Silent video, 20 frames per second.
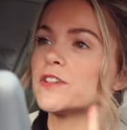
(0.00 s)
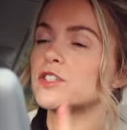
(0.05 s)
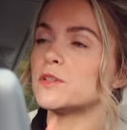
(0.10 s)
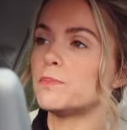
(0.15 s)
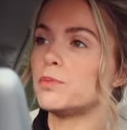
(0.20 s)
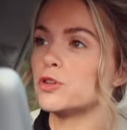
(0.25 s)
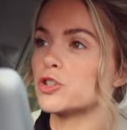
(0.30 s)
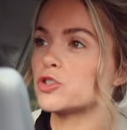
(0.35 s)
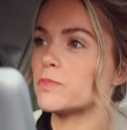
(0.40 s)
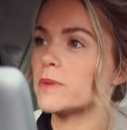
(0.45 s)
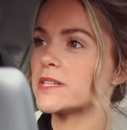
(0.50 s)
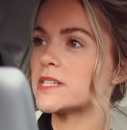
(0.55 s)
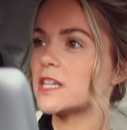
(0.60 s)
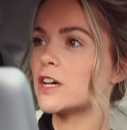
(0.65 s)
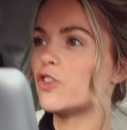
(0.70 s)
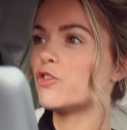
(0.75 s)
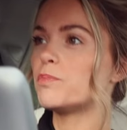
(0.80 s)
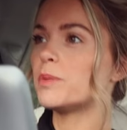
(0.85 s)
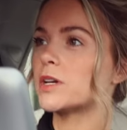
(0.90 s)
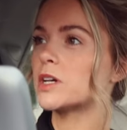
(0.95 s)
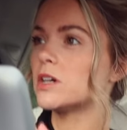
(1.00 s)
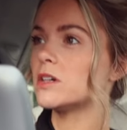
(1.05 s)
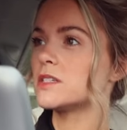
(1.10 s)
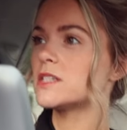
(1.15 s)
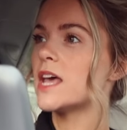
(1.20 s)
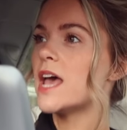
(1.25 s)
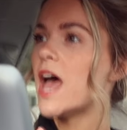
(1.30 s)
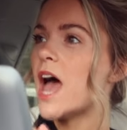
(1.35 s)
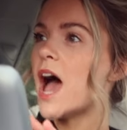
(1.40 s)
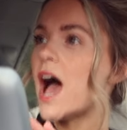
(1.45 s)
and to push myself, because
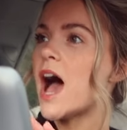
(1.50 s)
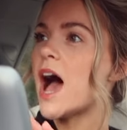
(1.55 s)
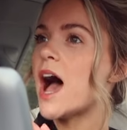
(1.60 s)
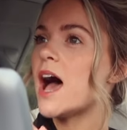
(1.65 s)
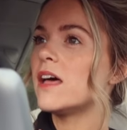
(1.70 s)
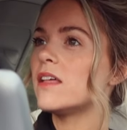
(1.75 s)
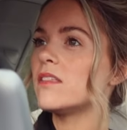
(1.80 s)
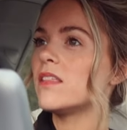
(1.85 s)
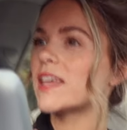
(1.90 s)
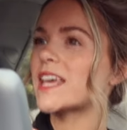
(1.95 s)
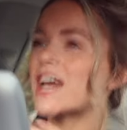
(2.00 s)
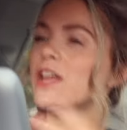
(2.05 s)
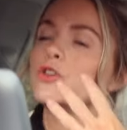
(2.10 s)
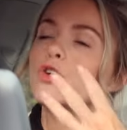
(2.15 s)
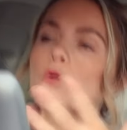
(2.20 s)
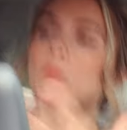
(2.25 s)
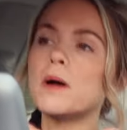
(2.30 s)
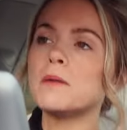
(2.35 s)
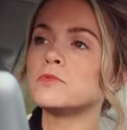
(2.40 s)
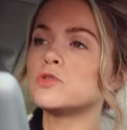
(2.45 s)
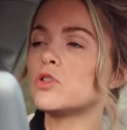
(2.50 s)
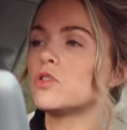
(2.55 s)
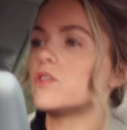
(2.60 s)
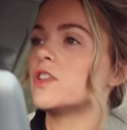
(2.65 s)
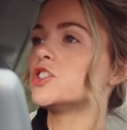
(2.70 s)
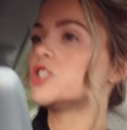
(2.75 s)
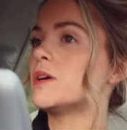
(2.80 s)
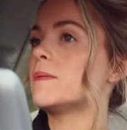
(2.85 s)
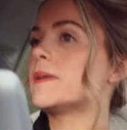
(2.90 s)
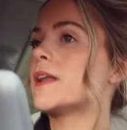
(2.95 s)
like, I know what I'm doing in
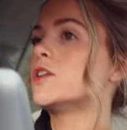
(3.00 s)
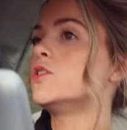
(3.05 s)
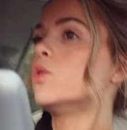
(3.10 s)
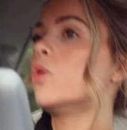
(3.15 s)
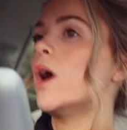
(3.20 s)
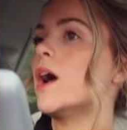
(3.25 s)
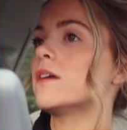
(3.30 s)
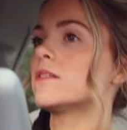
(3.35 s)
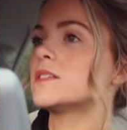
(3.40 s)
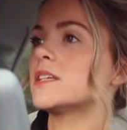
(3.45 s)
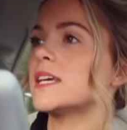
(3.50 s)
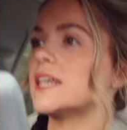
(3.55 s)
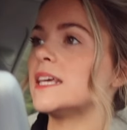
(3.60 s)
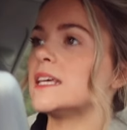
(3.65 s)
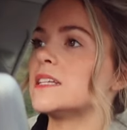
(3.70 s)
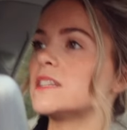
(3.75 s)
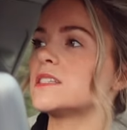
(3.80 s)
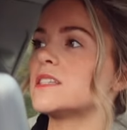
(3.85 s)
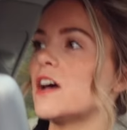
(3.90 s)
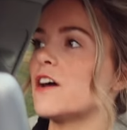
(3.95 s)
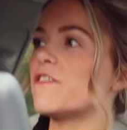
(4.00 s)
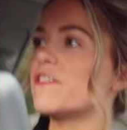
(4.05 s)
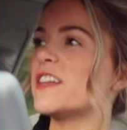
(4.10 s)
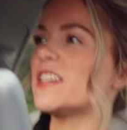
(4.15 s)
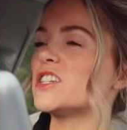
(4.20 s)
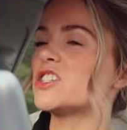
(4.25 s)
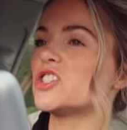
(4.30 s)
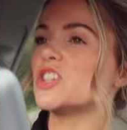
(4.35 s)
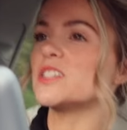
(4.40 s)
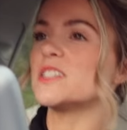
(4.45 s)
the gym and I know how to eat and stuff, and
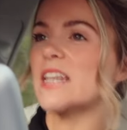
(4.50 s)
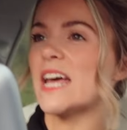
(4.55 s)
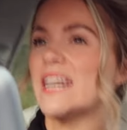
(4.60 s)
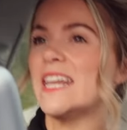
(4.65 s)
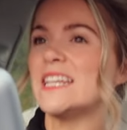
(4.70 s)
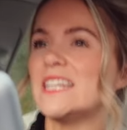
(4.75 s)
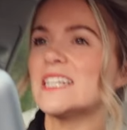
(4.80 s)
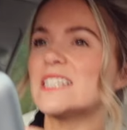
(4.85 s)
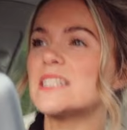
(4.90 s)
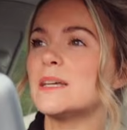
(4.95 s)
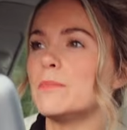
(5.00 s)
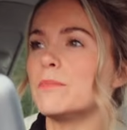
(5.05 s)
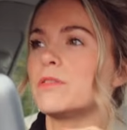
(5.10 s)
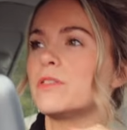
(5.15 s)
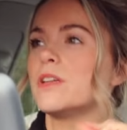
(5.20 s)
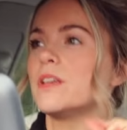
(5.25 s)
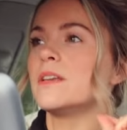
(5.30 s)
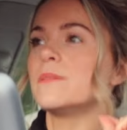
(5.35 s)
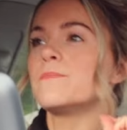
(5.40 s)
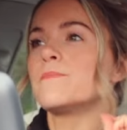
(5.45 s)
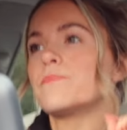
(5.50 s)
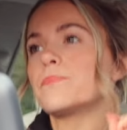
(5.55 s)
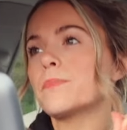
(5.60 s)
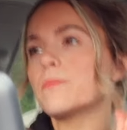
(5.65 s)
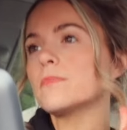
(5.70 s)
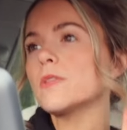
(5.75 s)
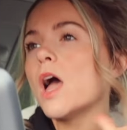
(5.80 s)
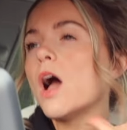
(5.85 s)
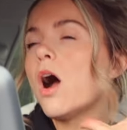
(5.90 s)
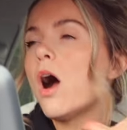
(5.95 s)
it's just, I needed something
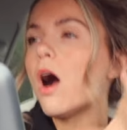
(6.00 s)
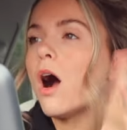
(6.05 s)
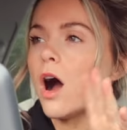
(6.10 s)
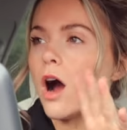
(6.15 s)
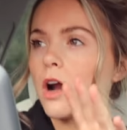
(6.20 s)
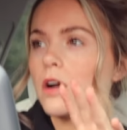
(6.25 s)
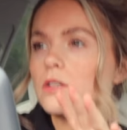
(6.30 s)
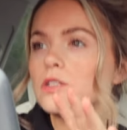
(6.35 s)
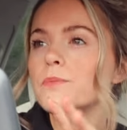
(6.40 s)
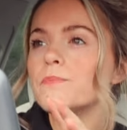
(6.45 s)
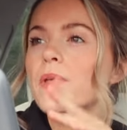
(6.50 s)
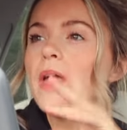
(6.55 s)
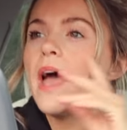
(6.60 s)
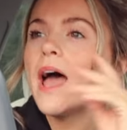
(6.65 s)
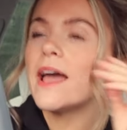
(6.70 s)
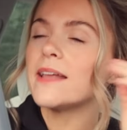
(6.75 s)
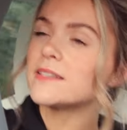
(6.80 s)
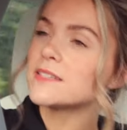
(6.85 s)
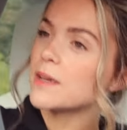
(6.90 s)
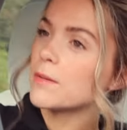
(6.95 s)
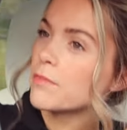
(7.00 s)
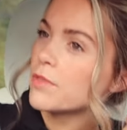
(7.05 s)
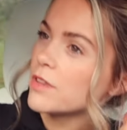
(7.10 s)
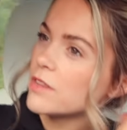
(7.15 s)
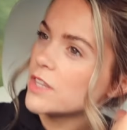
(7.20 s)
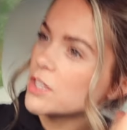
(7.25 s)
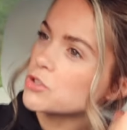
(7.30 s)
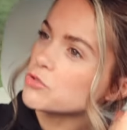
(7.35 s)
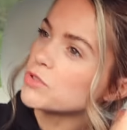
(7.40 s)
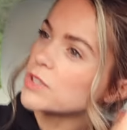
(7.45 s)
hard and
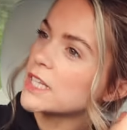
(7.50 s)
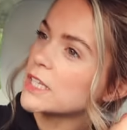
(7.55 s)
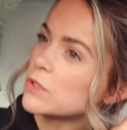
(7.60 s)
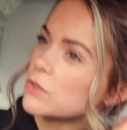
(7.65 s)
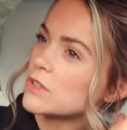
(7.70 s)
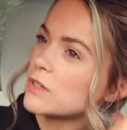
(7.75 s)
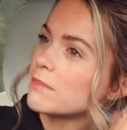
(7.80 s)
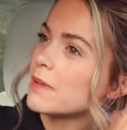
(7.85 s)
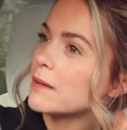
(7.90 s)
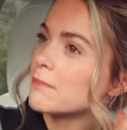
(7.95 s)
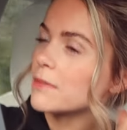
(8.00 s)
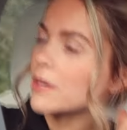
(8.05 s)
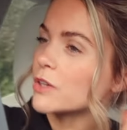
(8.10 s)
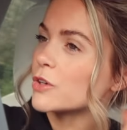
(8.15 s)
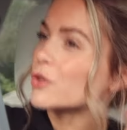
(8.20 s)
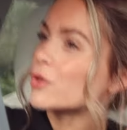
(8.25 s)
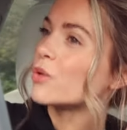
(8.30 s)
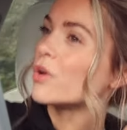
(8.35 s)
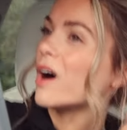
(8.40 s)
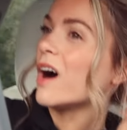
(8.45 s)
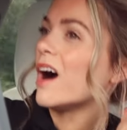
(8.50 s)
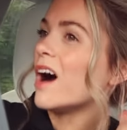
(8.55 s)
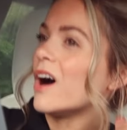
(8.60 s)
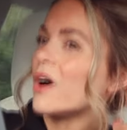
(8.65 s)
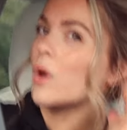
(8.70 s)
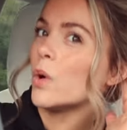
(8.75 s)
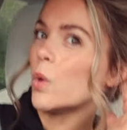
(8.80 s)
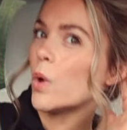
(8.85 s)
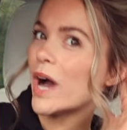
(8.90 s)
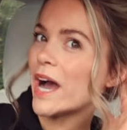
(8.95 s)
something that's really going to make me go,
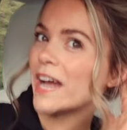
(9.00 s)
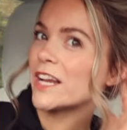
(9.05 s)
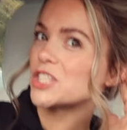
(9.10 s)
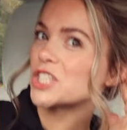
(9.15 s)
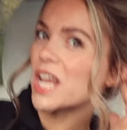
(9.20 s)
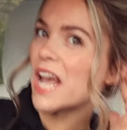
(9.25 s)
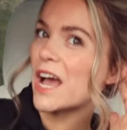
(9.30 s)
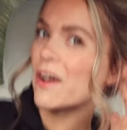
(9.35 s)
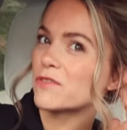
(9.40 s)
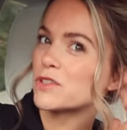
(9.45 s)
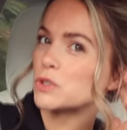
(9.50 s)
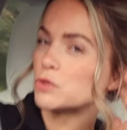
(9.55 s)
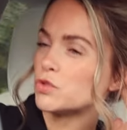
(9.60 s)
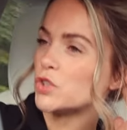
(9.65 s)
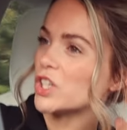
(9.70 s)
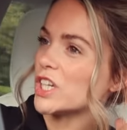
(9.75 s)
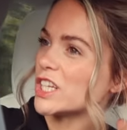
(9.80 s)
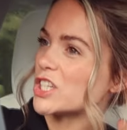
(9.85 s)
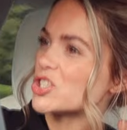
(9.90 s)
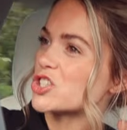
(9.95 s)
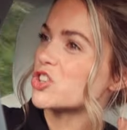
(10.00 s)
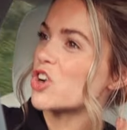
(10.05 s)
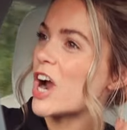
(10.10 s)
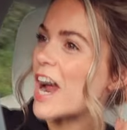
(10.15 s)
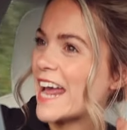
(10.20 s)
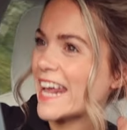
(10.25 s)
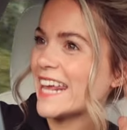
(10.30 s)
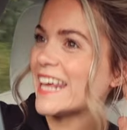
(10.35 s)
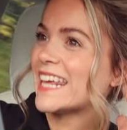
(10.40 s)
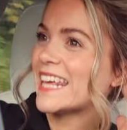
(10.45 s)
oh, I actually have to really
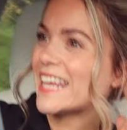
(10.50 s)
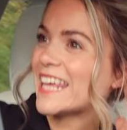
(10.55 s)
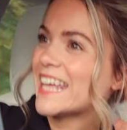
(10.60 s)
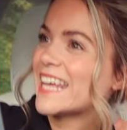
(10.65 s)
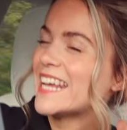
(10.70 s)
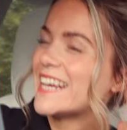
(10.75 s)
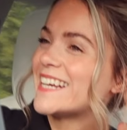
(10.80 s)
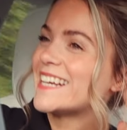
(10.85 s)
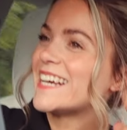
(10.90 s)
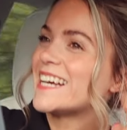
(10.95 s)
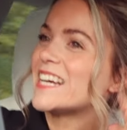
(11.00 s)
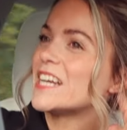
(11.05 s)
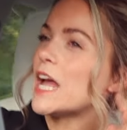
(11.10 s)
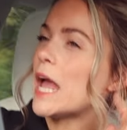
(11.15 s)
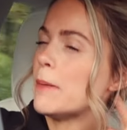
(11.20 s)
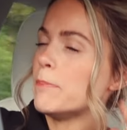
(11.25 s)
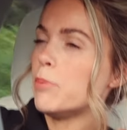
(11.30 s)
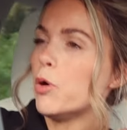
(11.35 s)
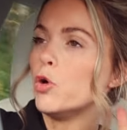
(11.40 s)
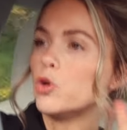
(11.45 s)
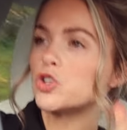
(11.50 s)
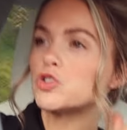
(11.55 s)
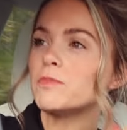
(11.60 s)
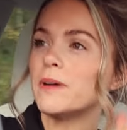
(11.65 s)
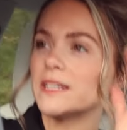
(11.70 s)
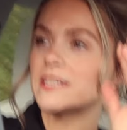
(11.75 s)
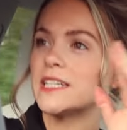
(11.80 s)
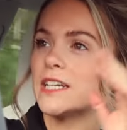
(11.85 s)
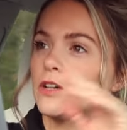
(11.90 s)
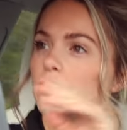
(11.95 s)
try and push
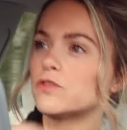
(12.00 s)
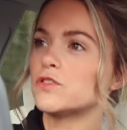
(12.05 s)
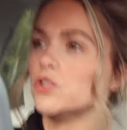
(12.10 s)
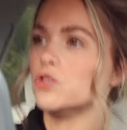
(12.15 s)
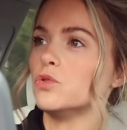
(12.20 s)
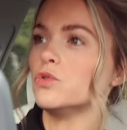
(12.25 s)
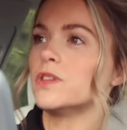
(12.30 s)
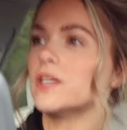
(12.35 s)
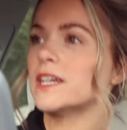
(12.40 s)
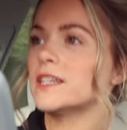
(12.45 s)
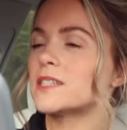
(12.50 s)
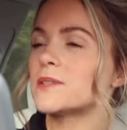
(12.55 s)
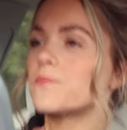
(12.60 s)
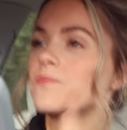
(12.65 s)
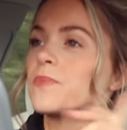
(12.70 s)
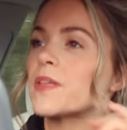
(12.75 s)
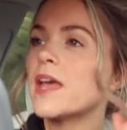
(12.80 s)
myself to do this.